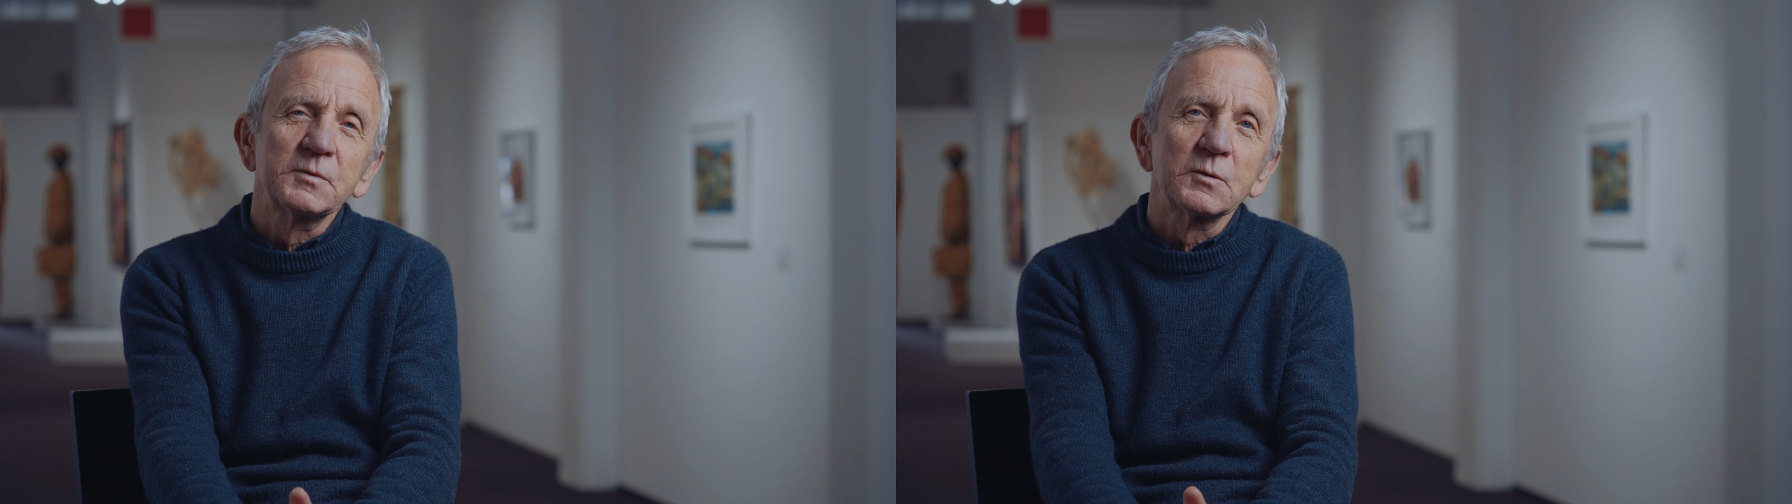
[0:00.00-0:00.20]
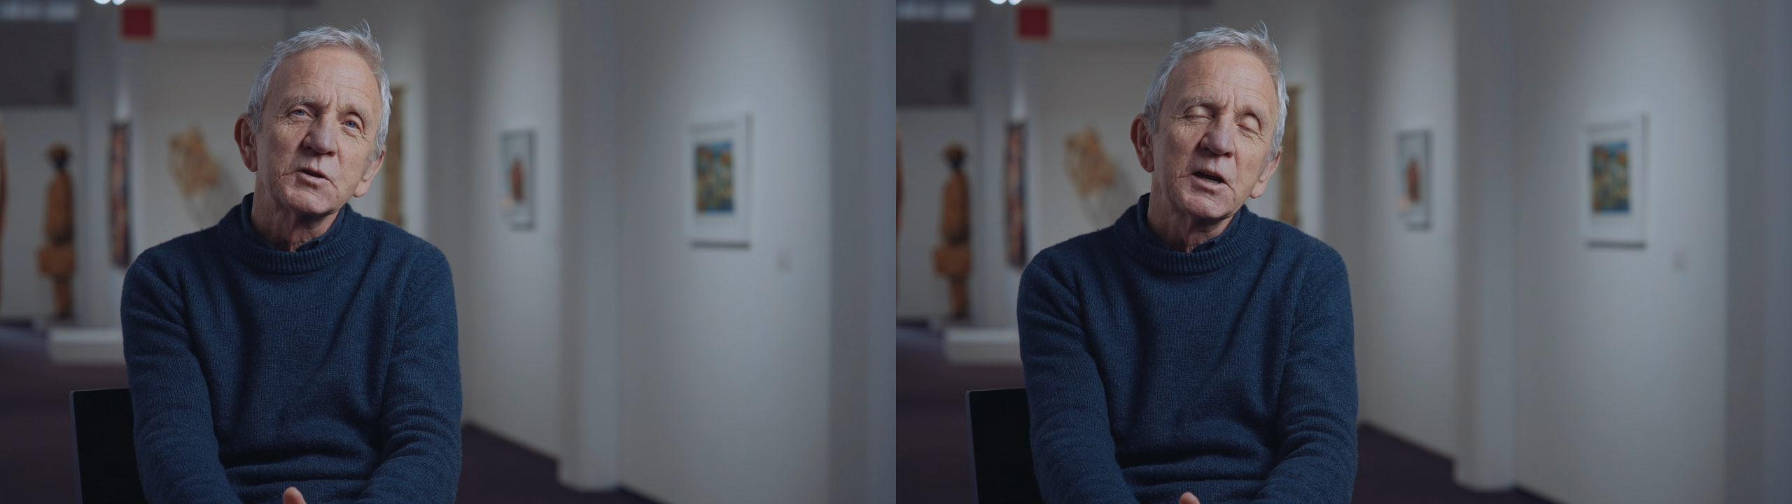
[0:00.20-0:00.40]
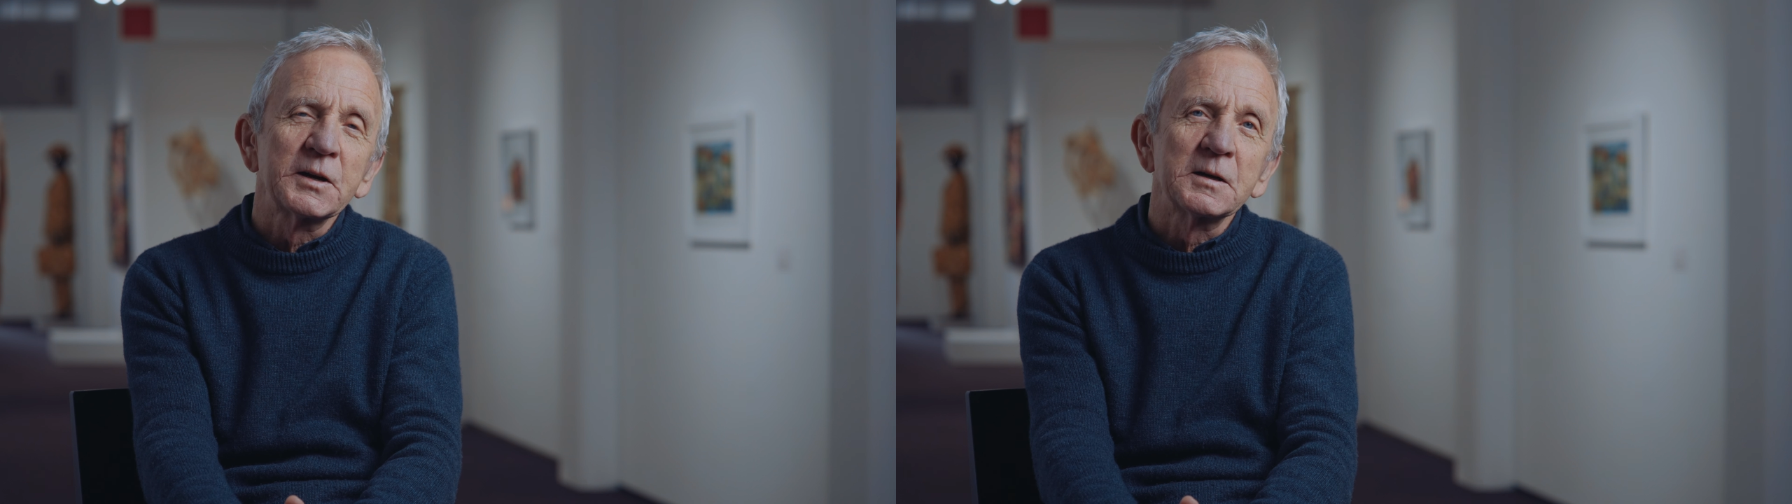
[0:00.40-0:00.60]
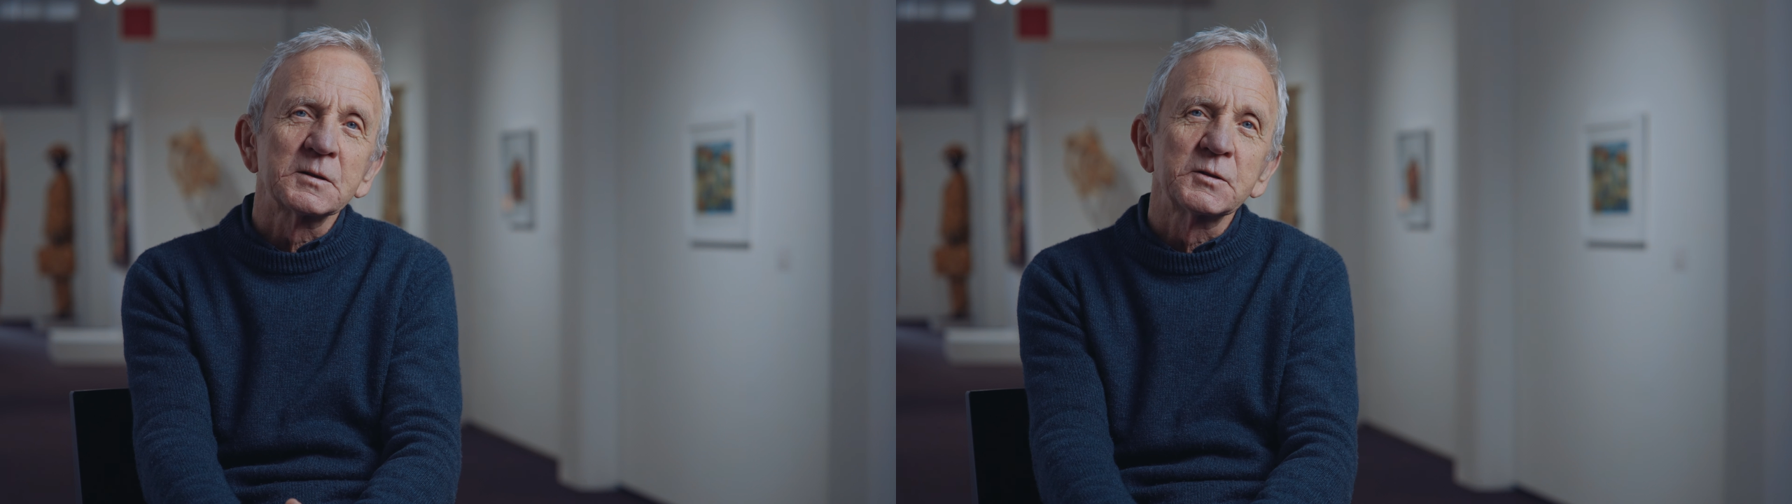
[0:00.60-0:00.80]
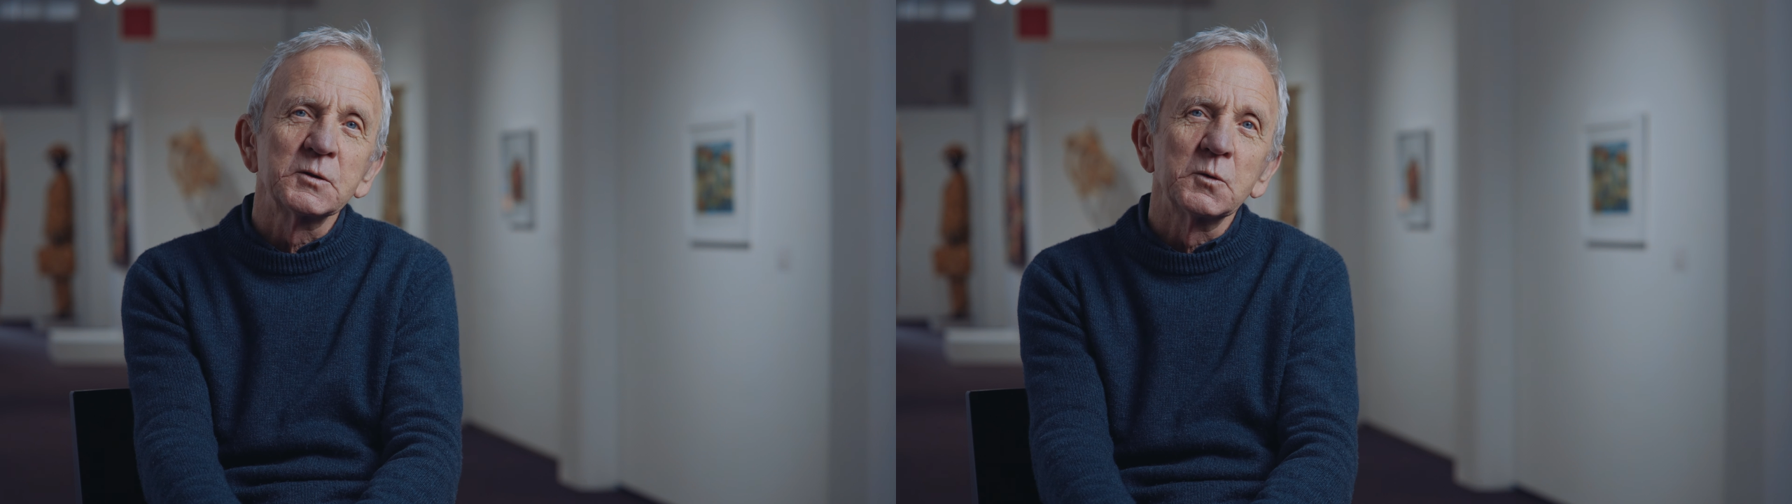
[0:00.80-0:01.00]
do a shout out
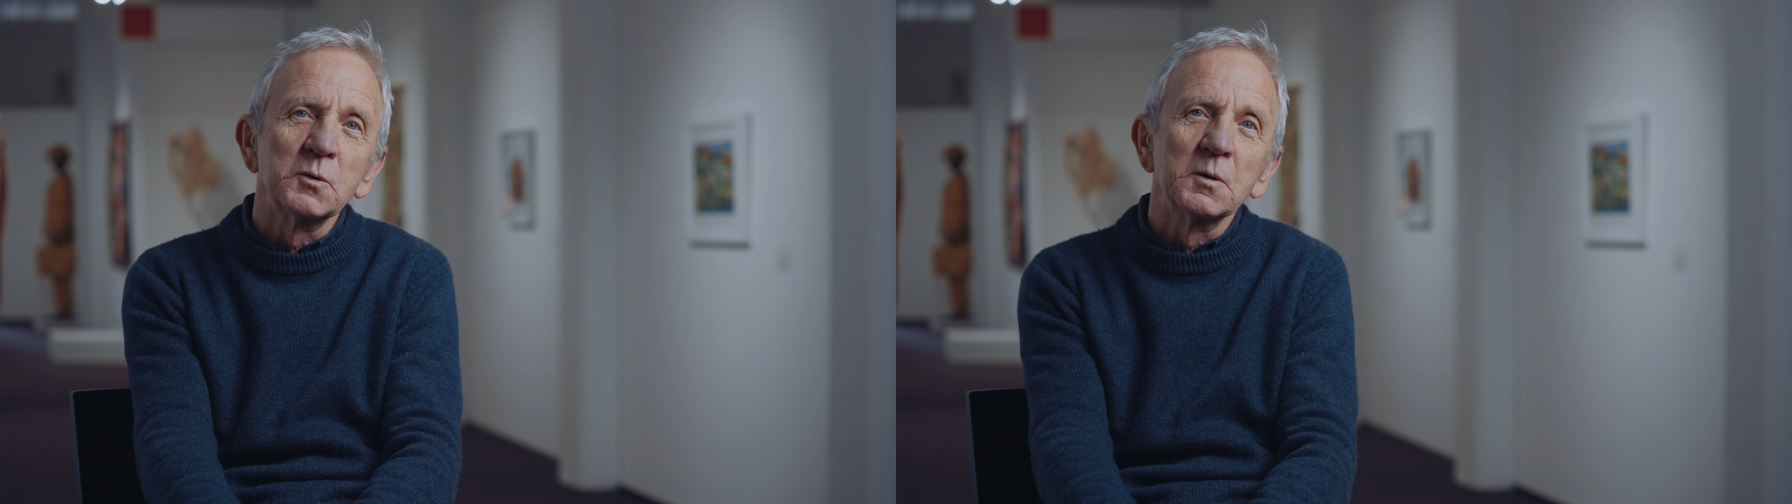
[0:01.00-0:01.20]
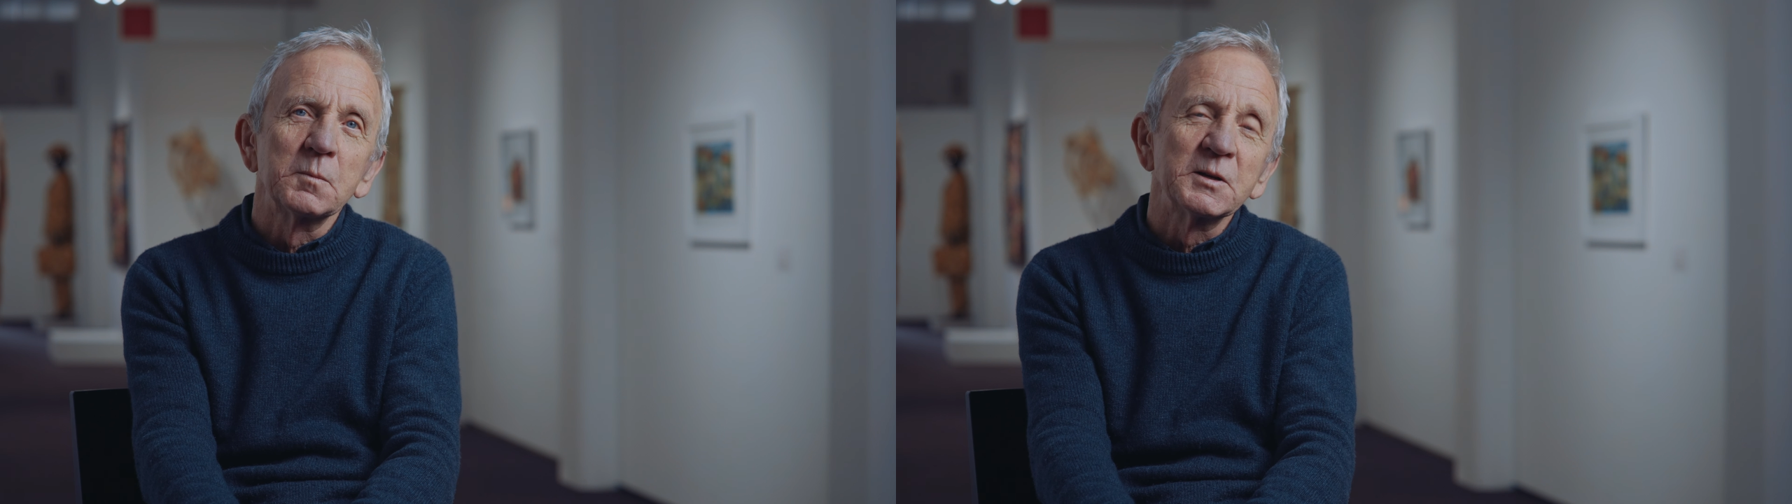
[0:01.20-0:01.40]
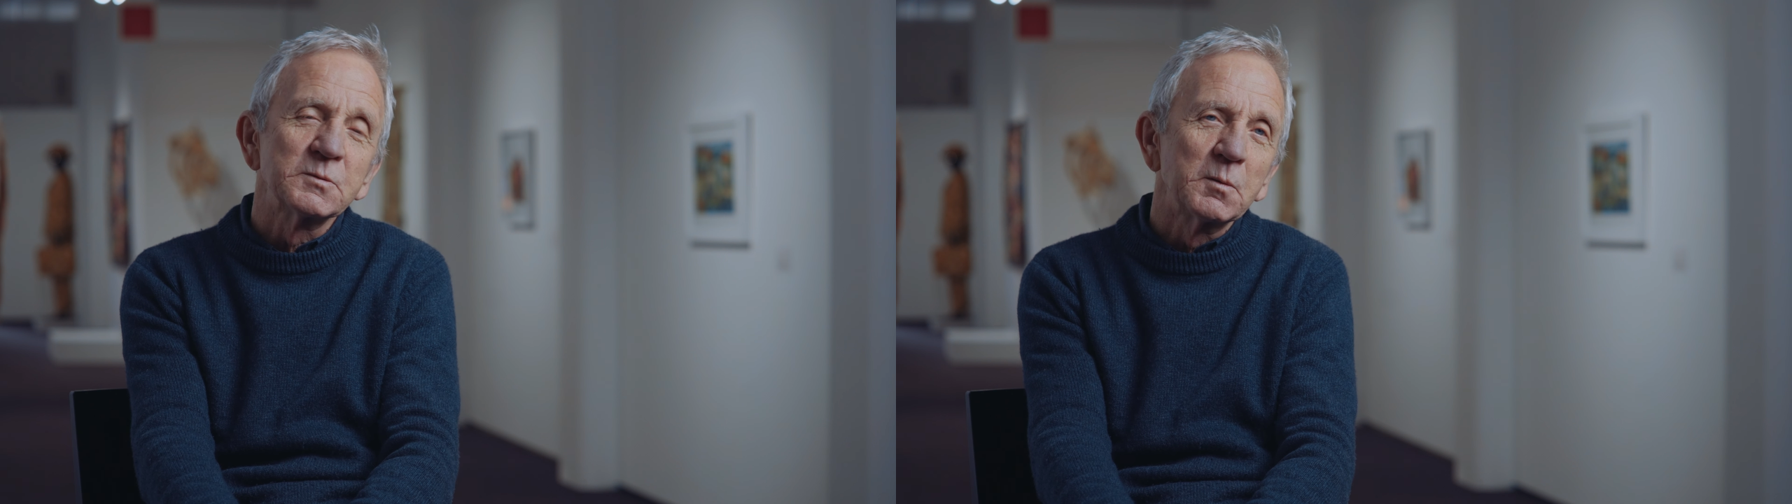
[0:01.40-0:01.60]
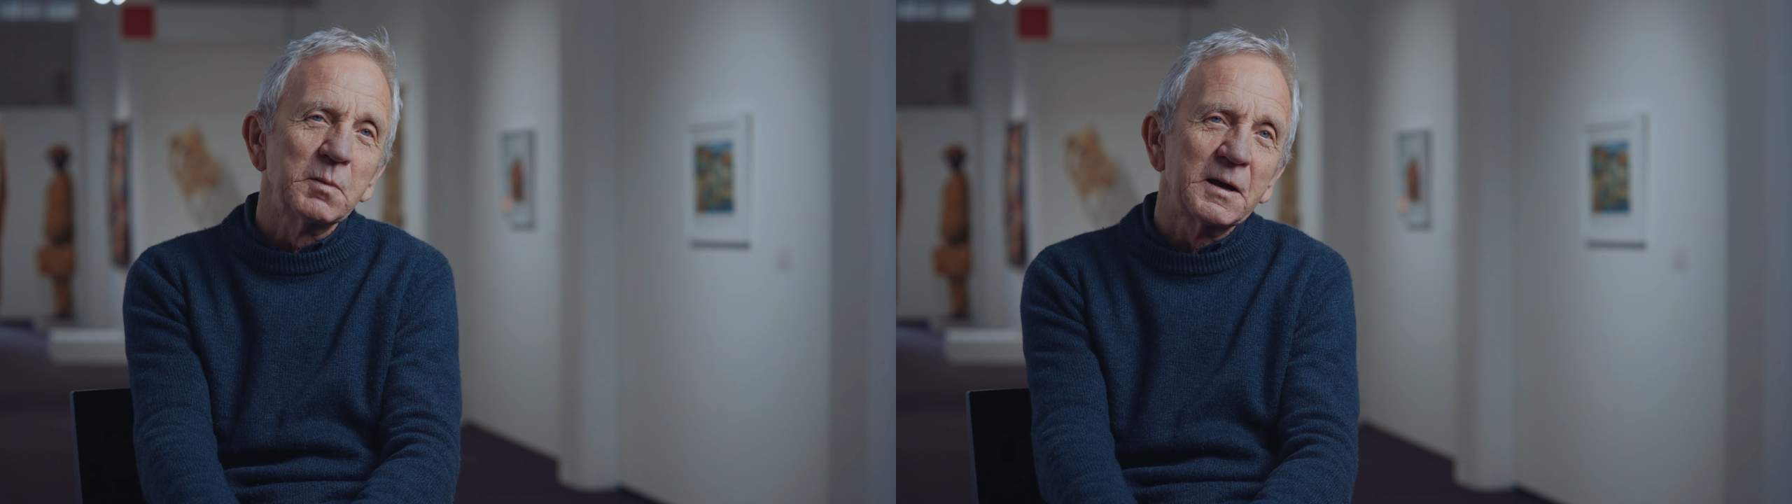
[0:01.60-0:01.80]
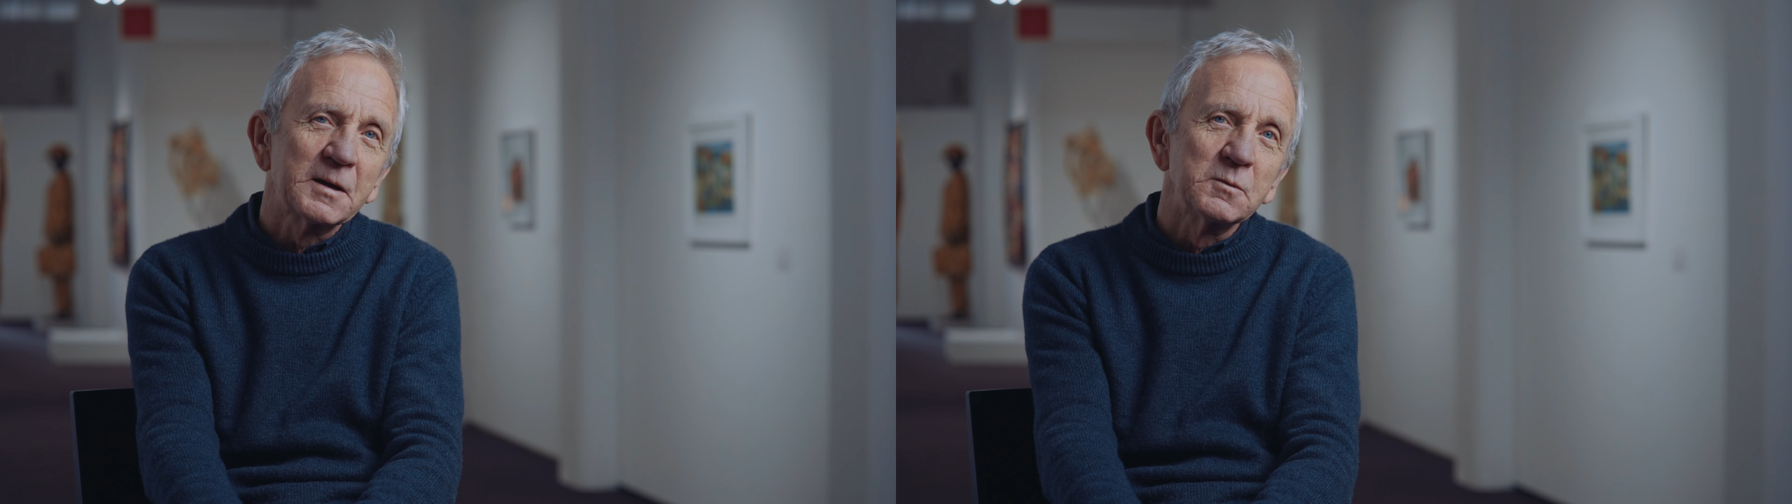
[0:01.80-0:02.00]
to Benjamin Black,